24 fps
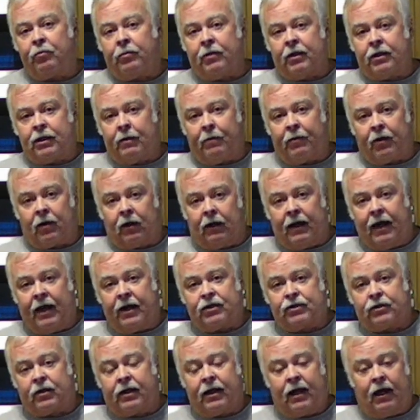from the typical
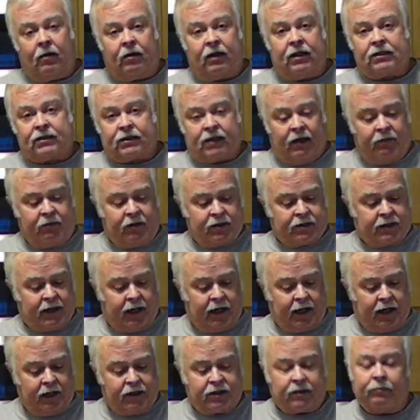Lancaster County stuff because I
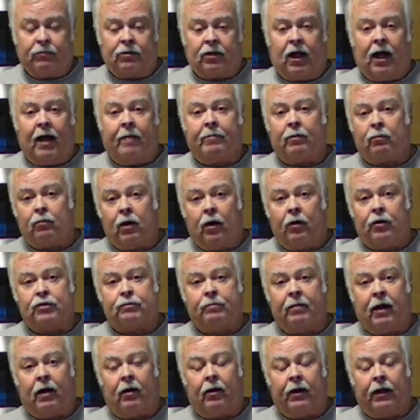added some thyme and
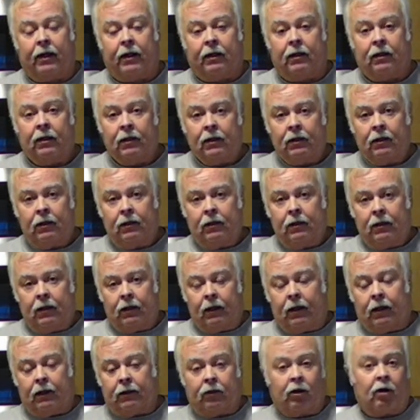rosemary and
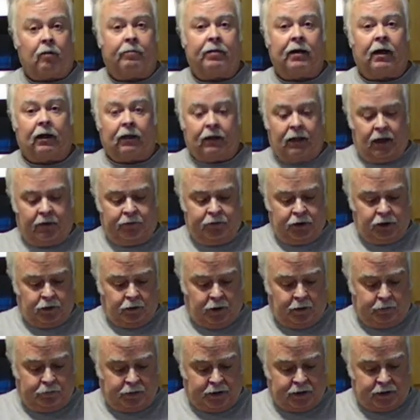a little bit of love
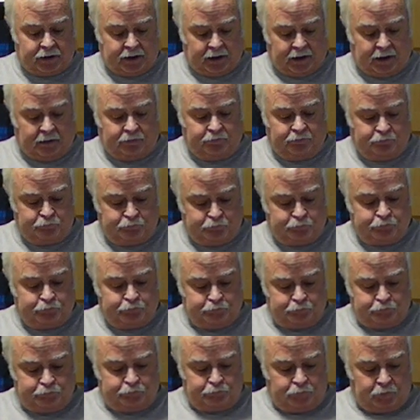to it, but
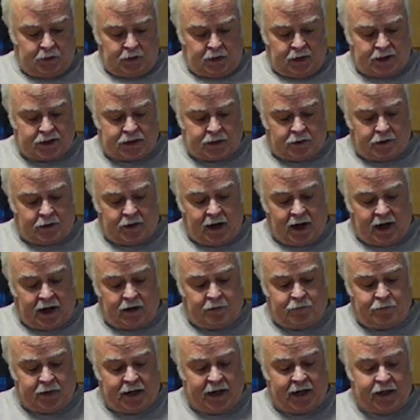you're not
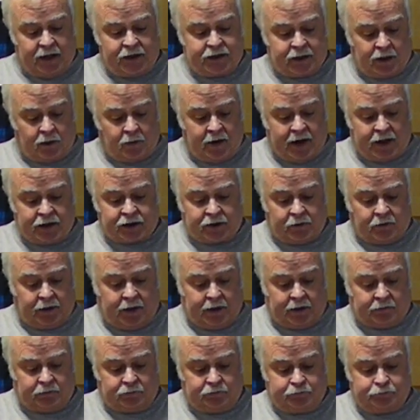going to find this in a
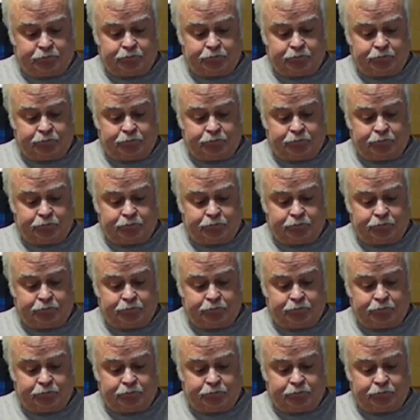restaurant.